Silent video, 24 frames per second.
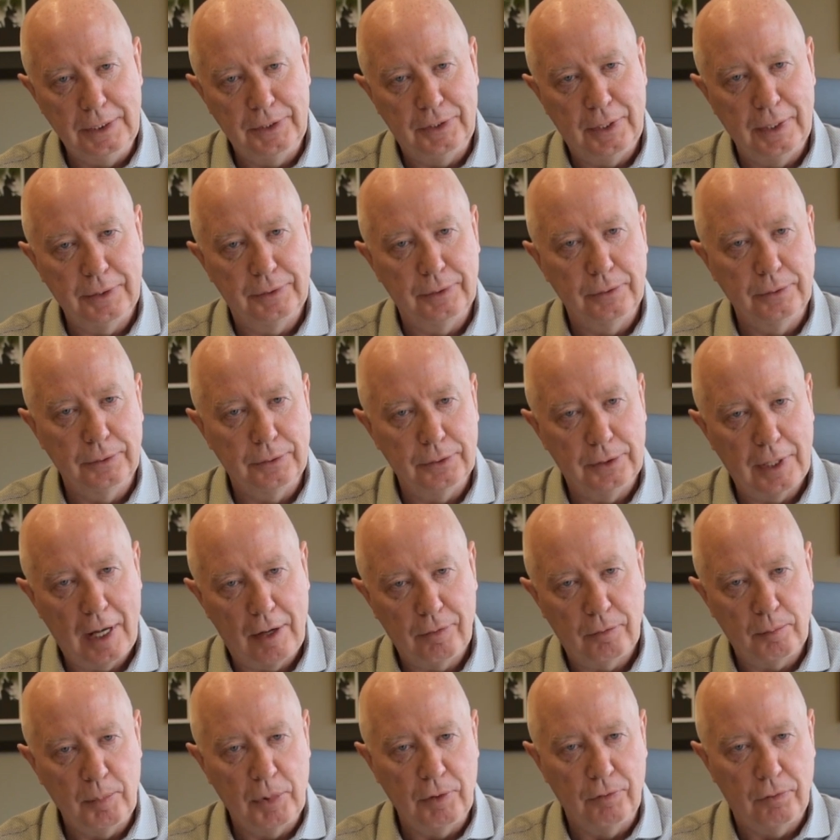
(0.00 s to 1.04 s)
distances
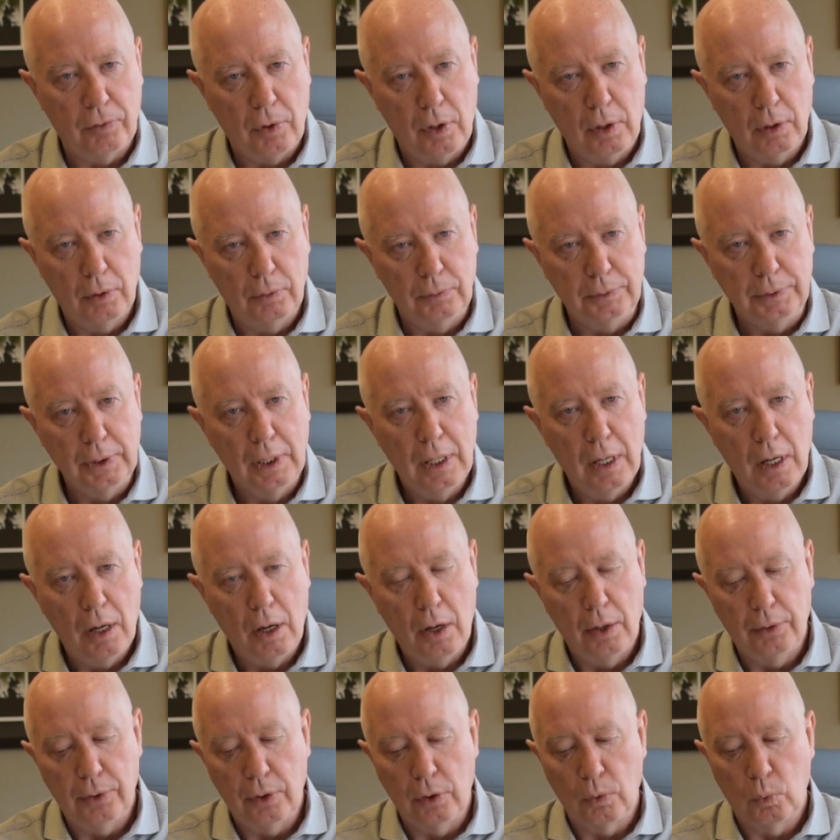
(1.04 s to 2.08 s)
have to be followed
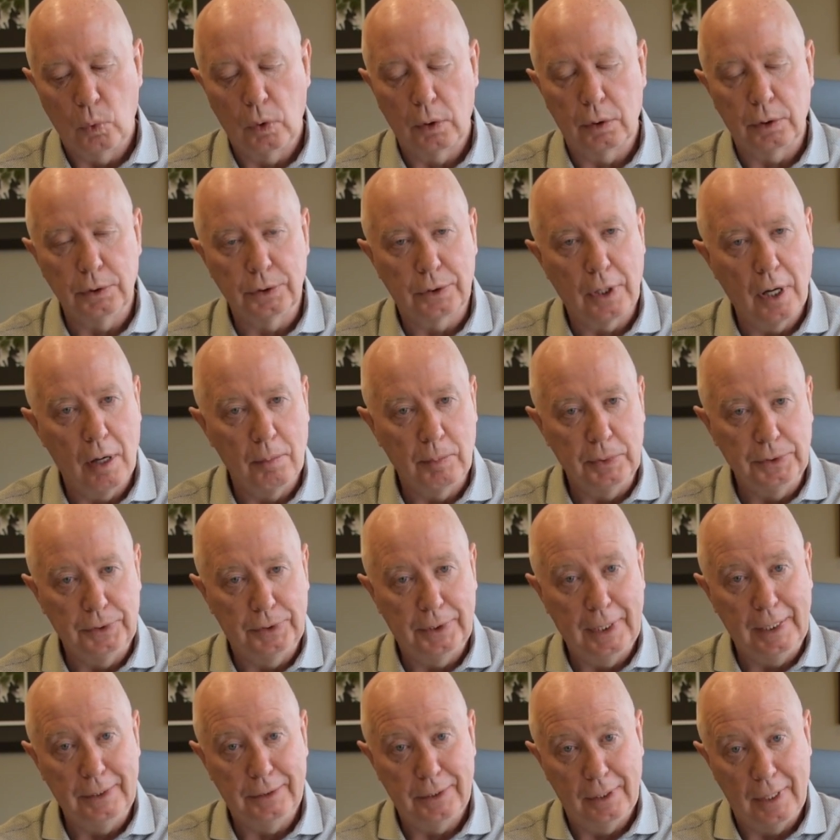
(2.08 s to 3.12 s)
under the Workers'
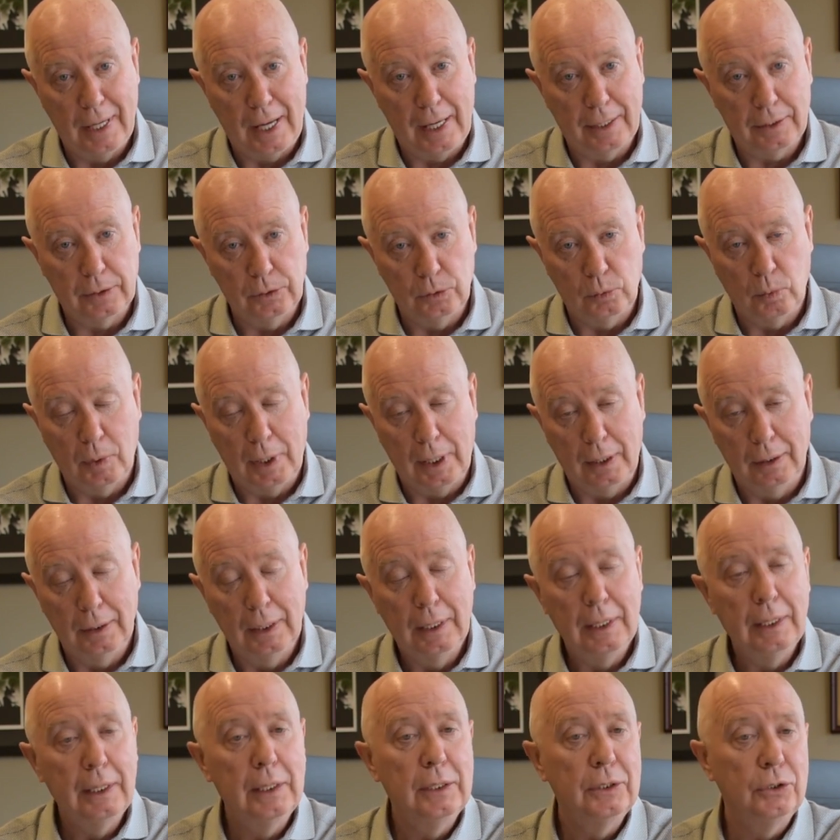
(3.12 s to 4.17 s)
Compensation Act as well.
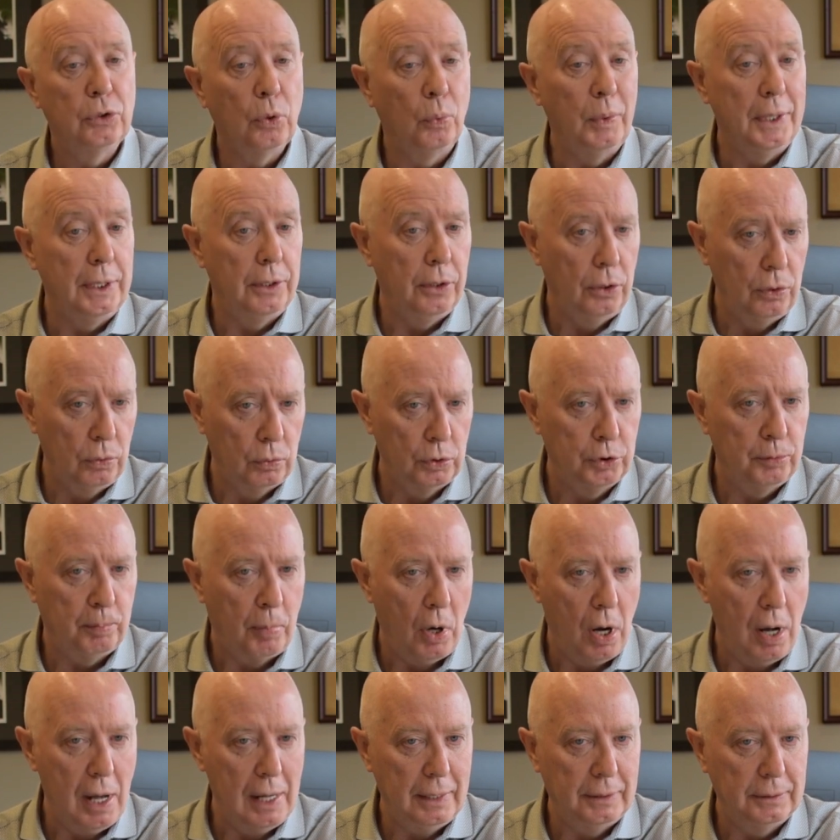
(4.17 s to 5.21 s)
So we do
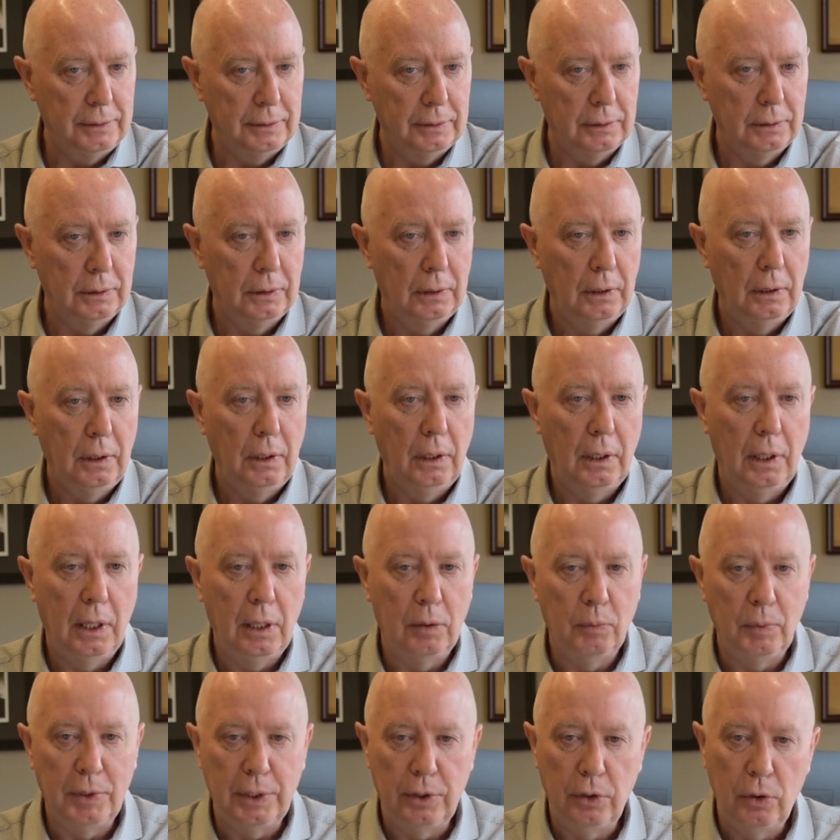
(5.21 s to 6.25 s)
respond
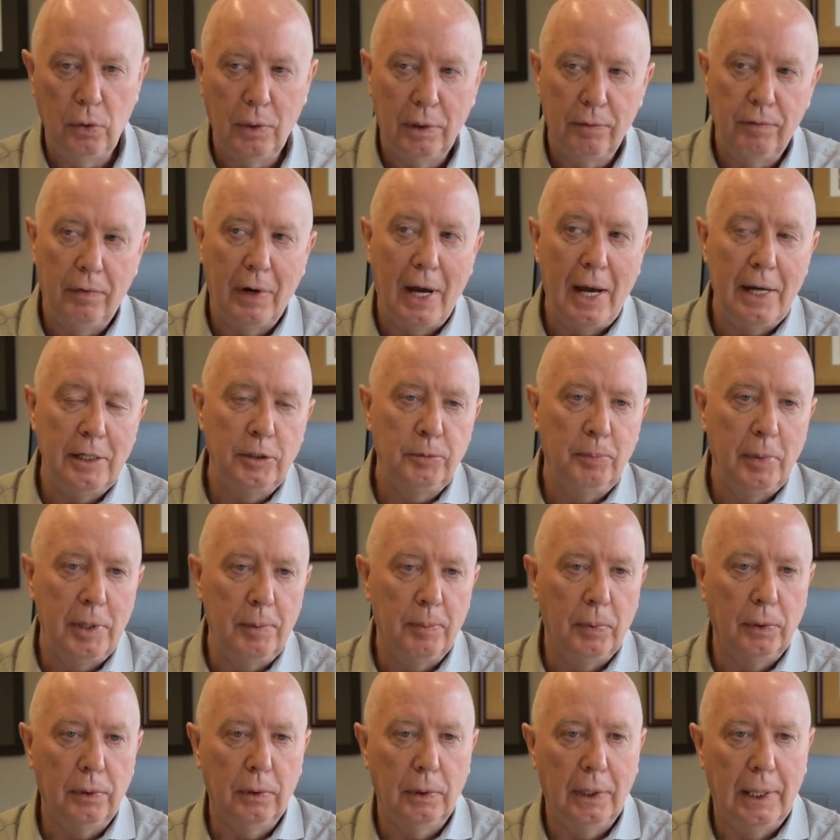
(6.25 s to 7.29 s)
and we do advise
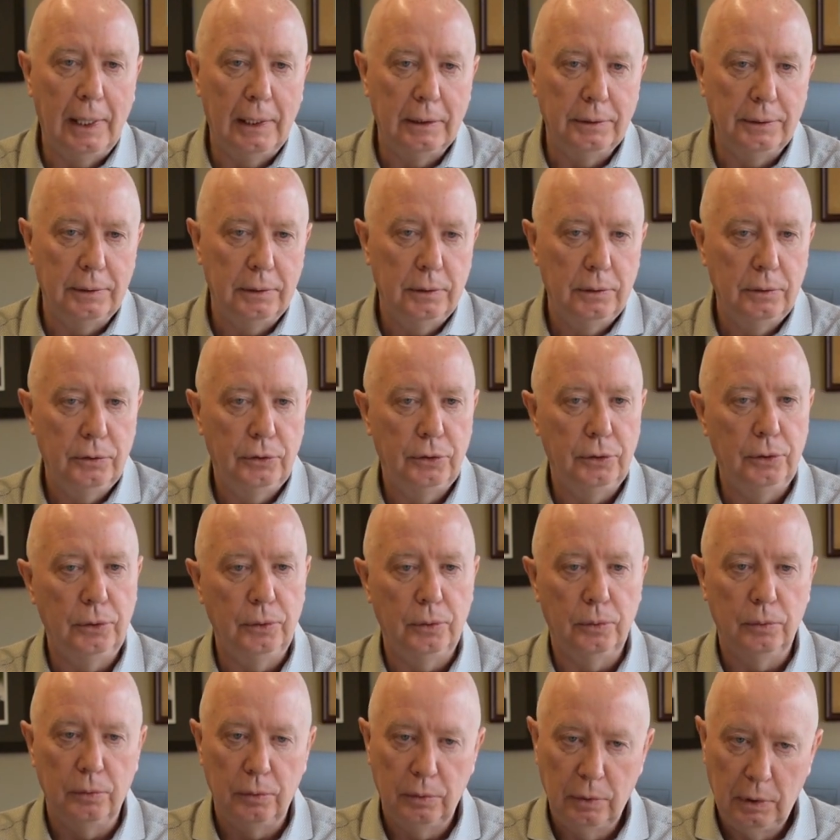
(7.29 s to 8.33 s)
people
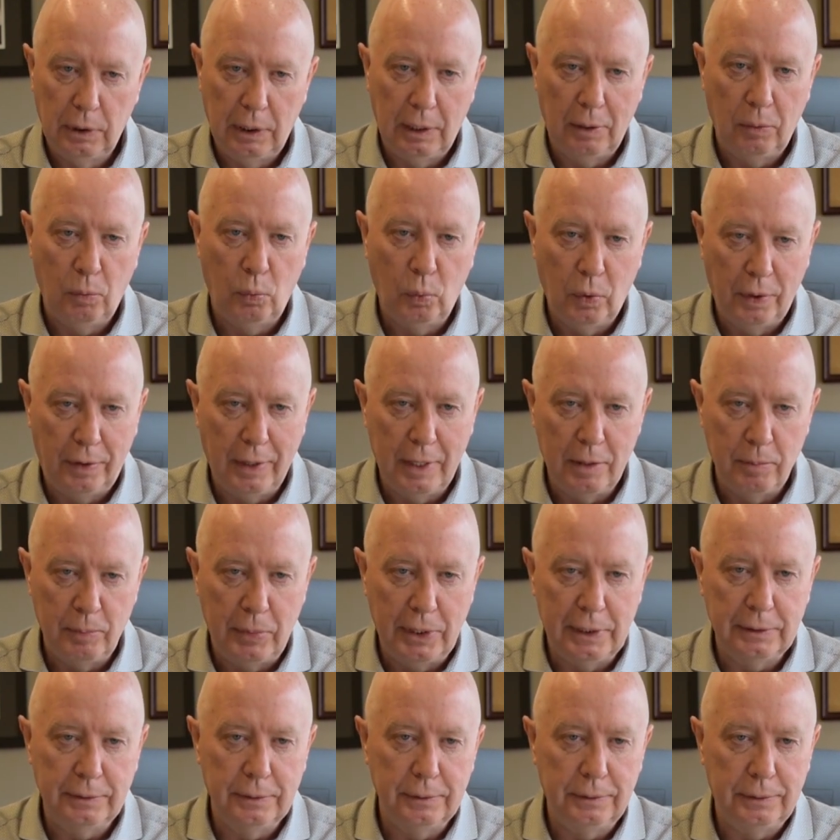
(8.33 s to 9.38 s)
within
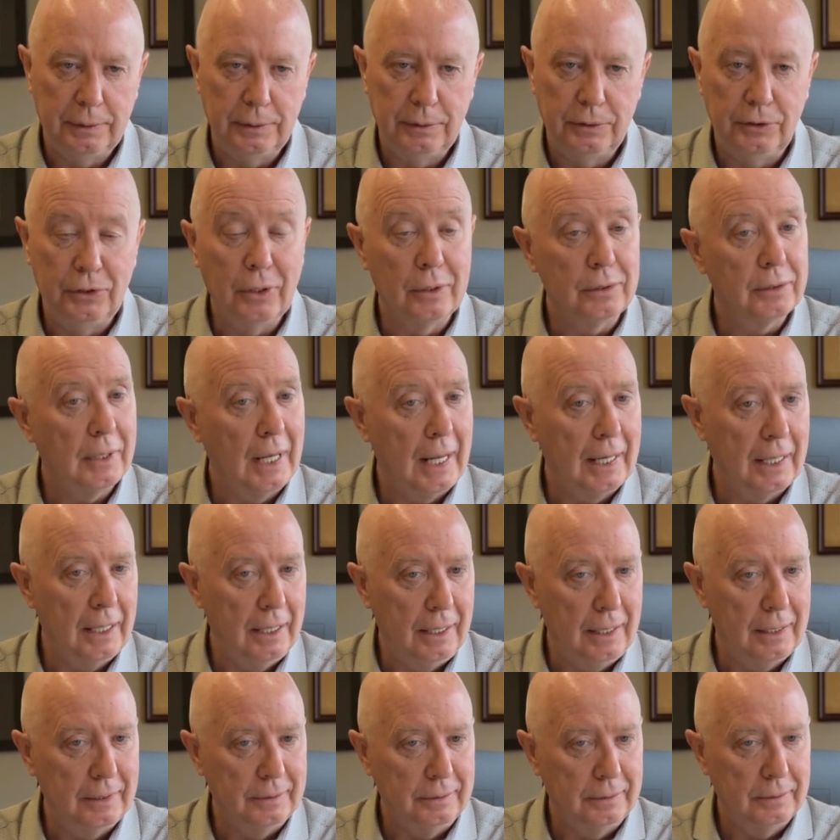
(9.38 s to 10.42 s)
businesses, just like
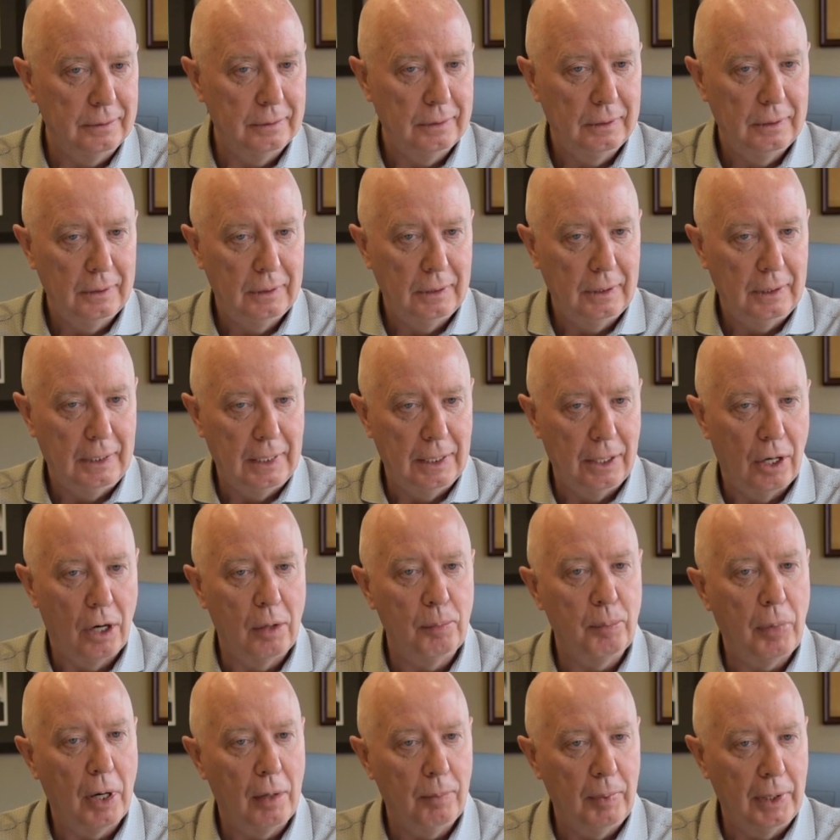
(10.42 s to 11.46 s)
it is in
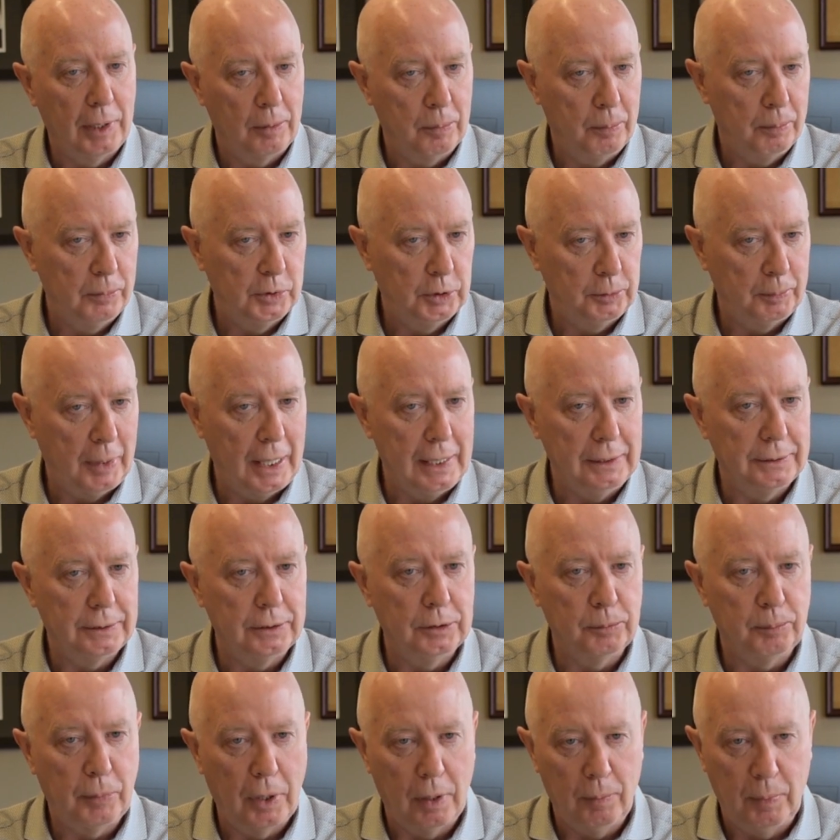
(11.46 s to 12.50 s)
our public
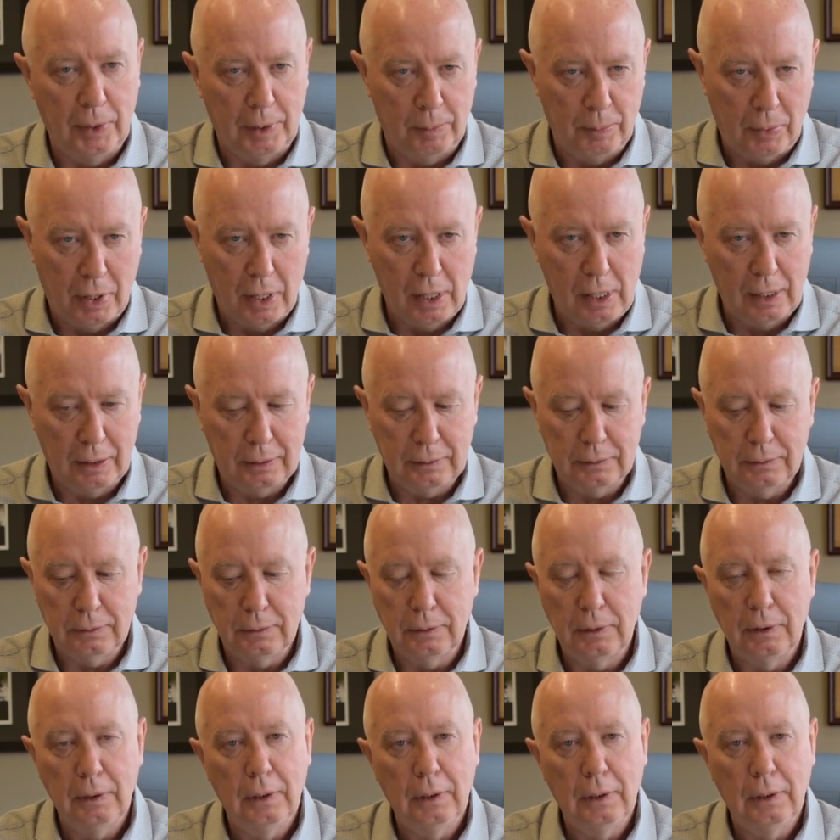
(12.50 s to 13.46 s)
spaces, public parks.